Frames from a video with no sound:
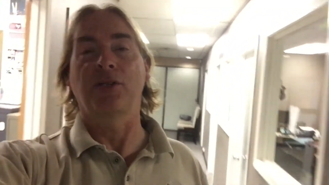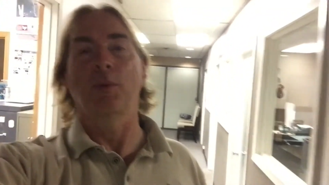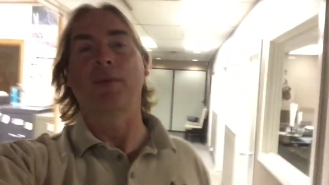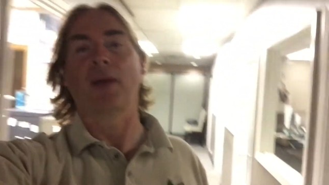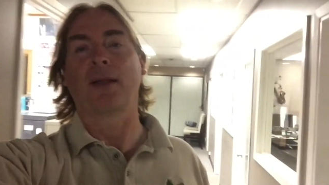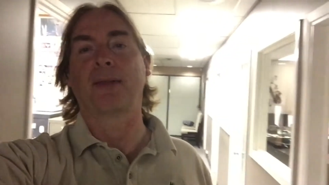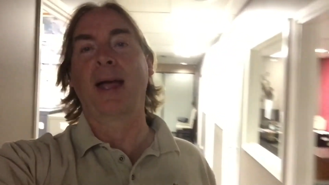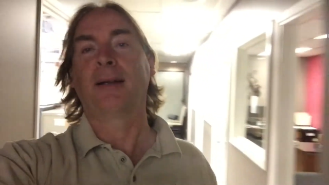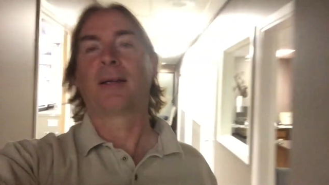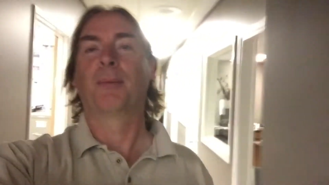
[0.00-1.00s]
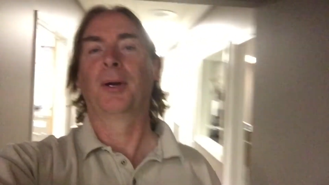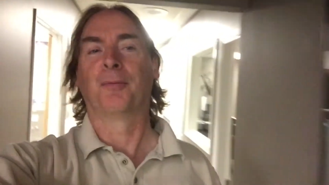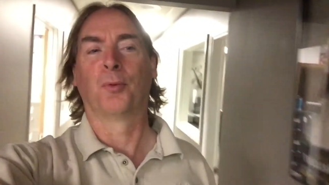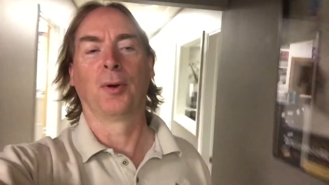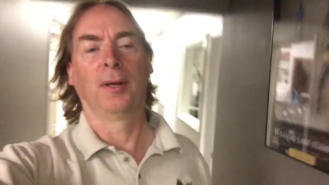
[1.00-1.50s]
So we've got that coming
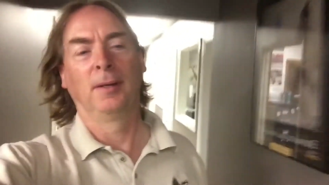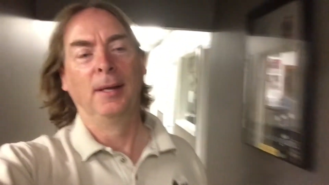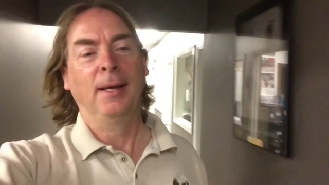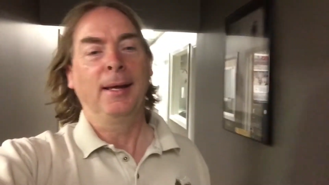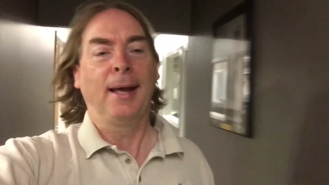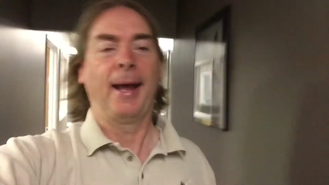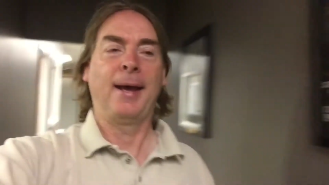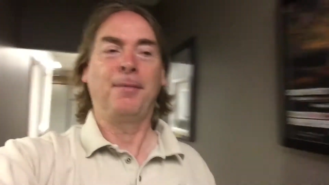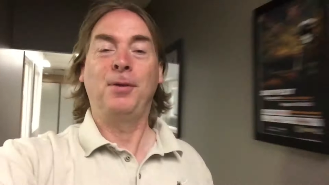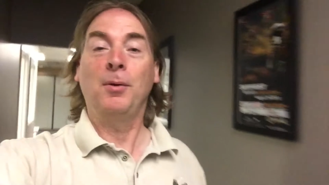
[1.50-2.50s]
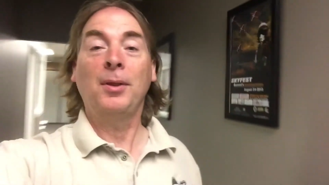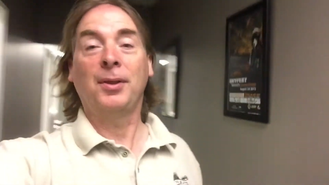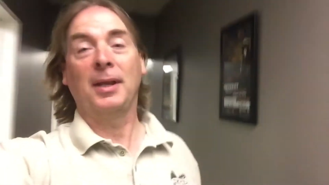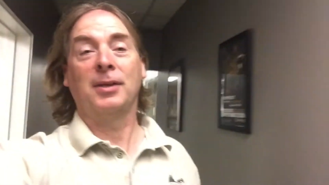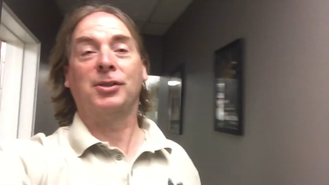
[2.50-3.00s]
up for you. And a few other
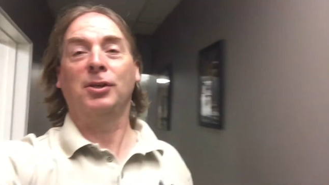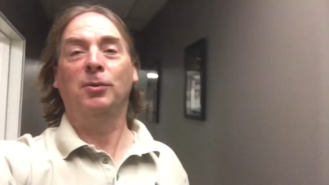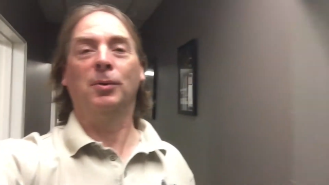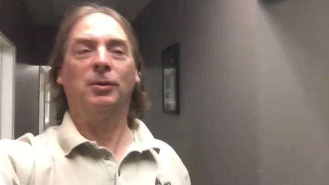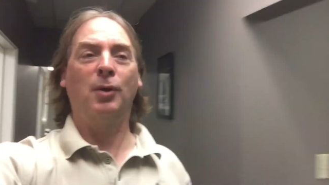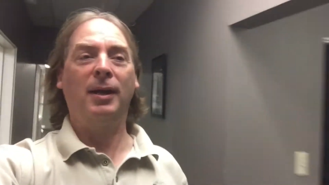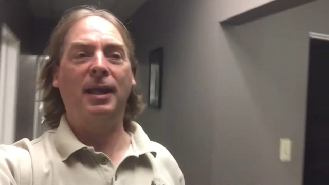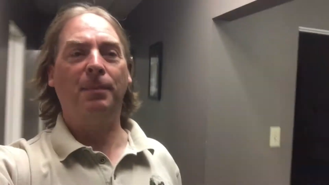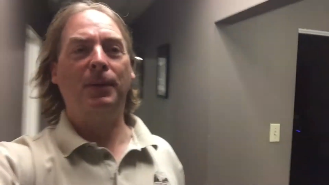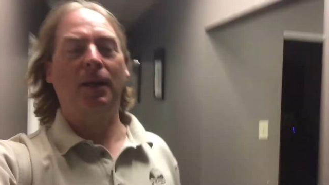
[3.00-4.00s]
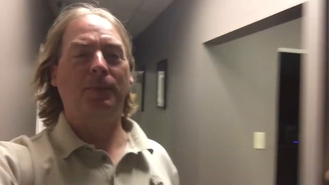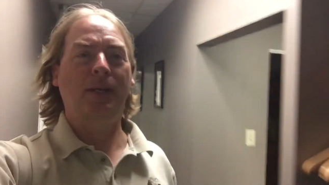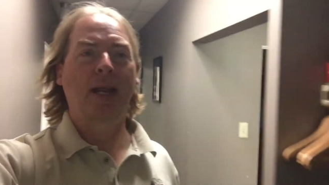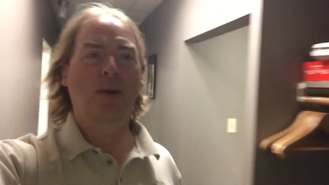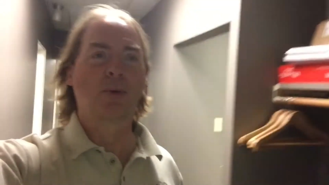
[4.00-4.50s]
things too. We'll try to keep you up
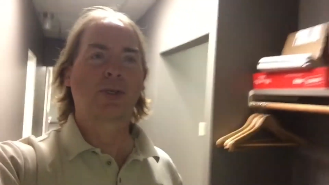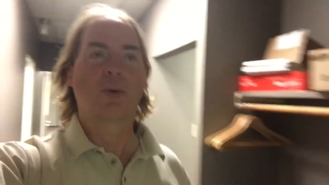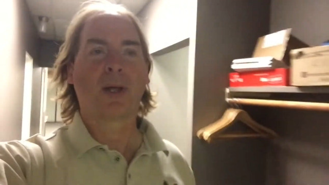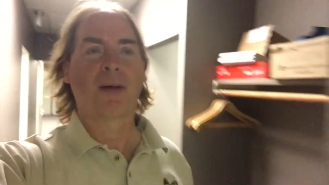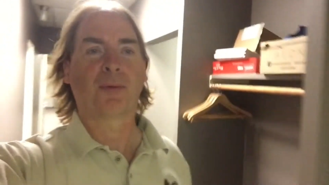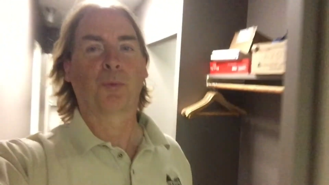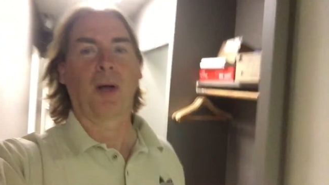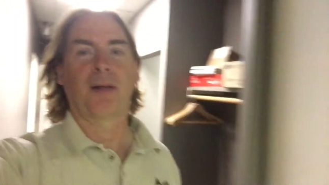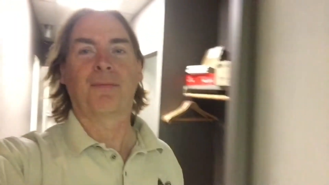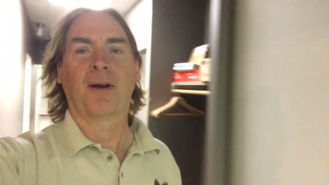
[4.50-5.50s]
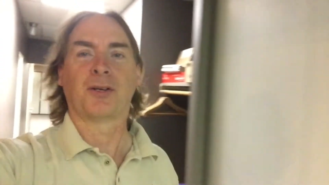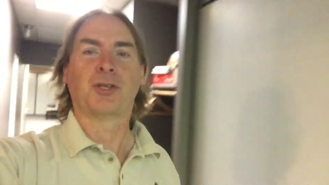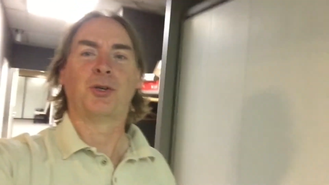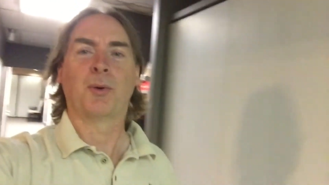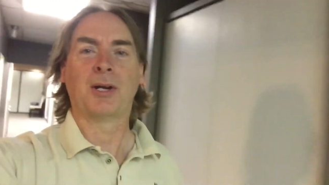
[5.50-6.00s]
to date on what's going on for the wildfire
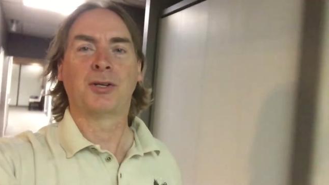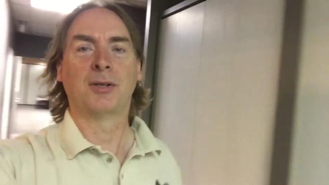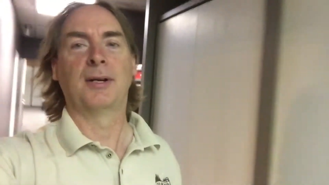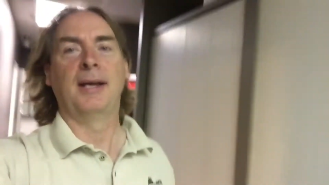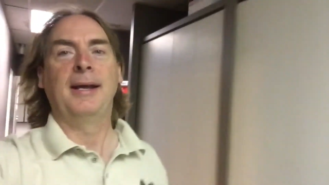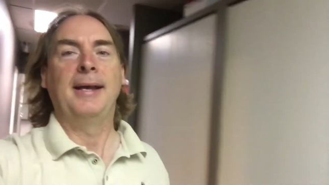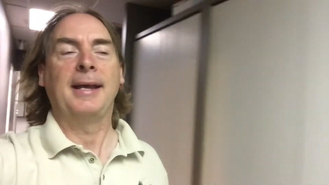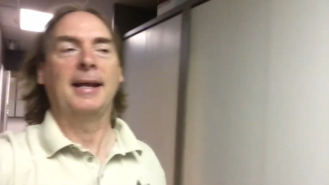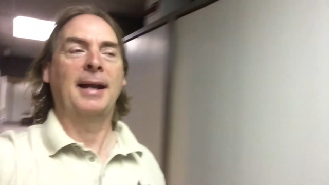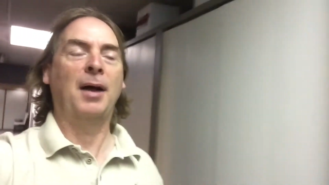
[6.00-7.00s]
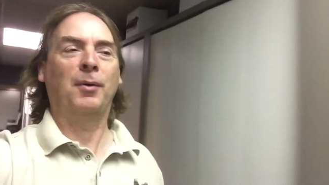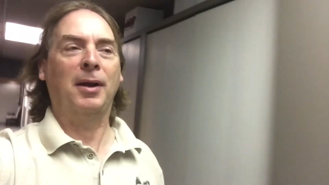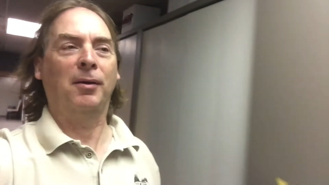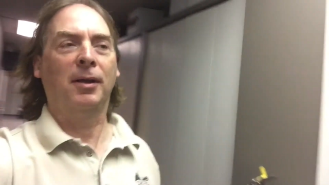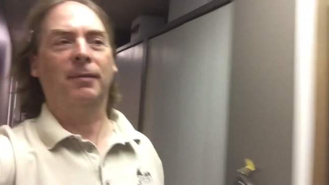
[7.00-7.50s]
situation in our
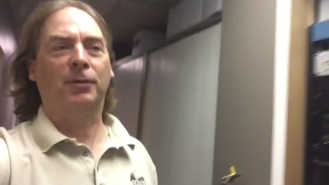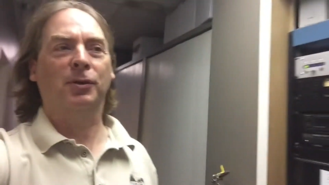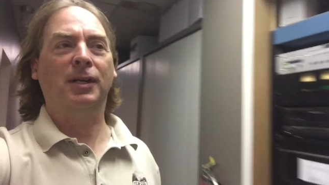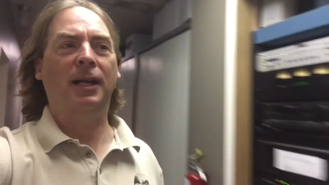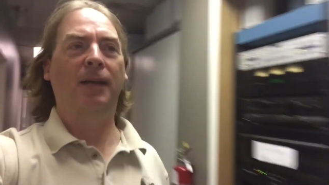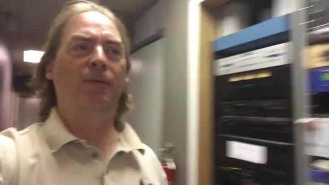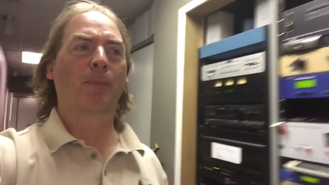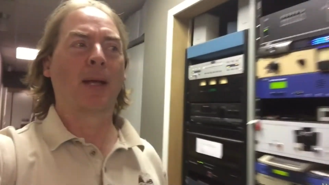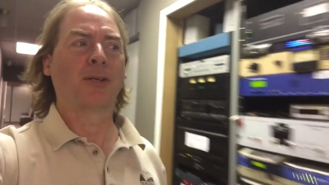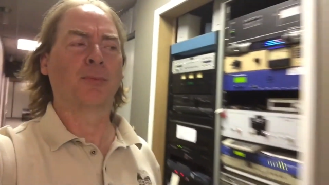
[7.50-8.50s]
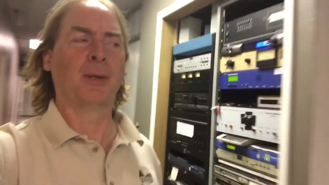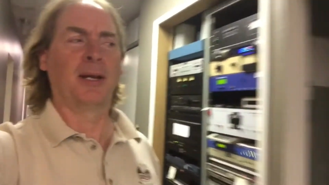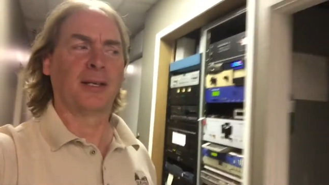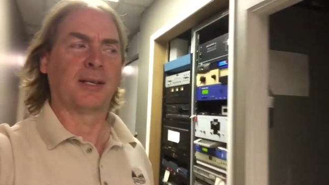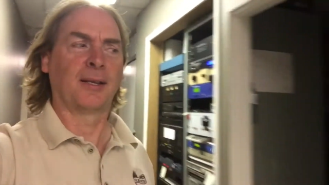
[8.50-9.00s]
area, if there's any information
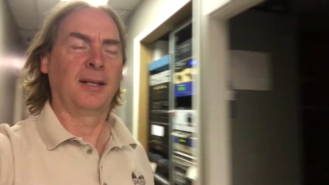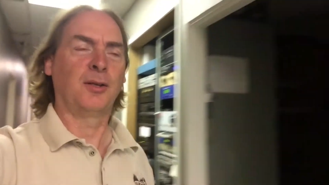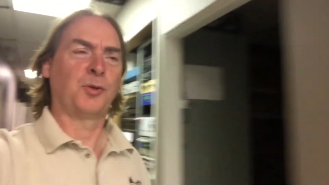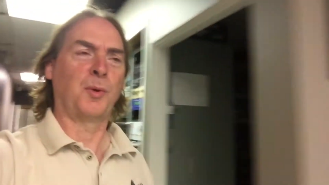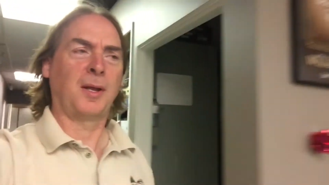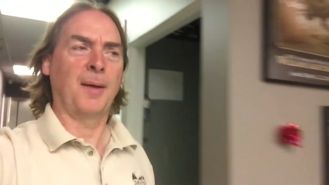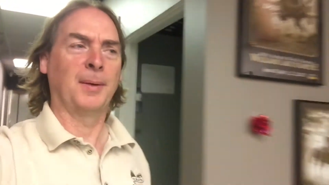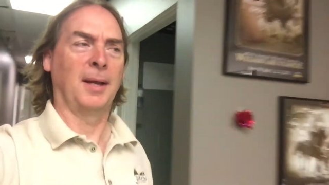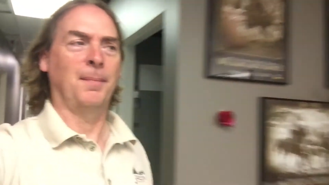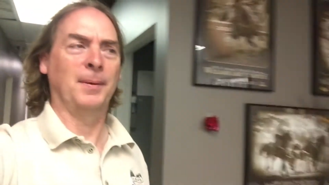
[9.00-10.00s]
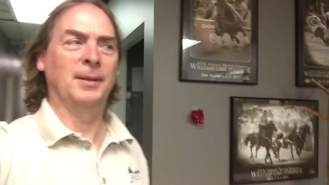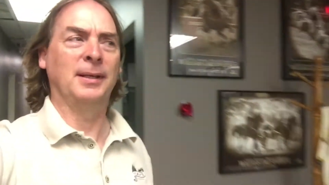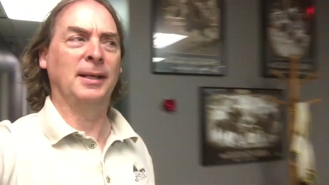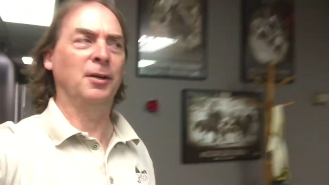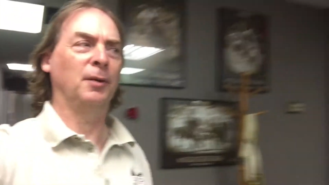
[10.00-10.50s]
meetings. I think there's one coming up in
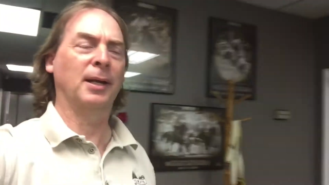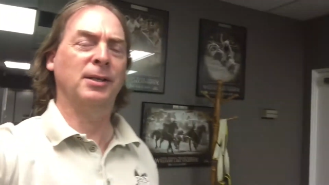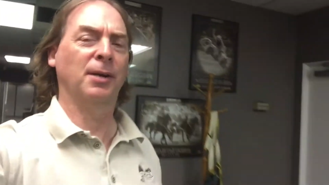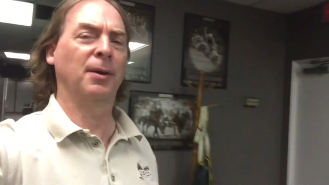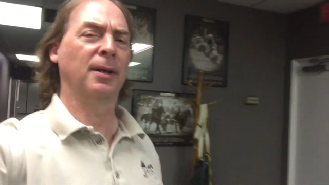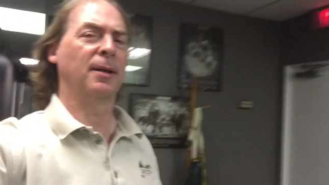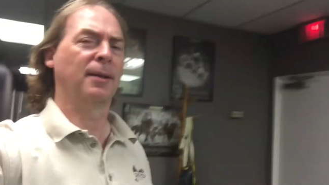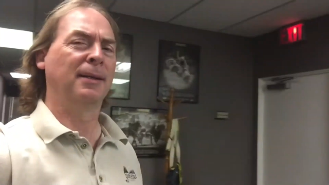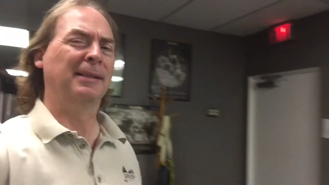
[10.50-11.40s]
the Interlakes area.